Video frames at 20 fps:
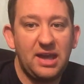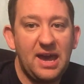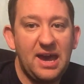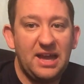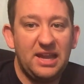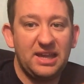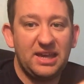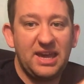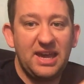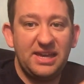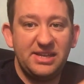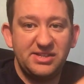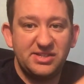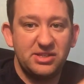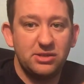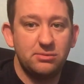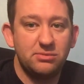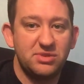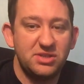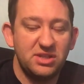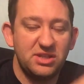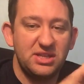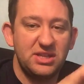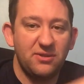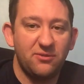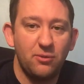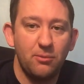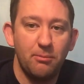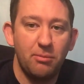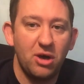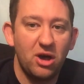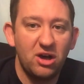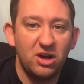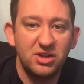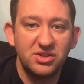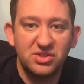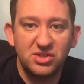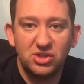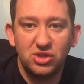allocates them to the different parts,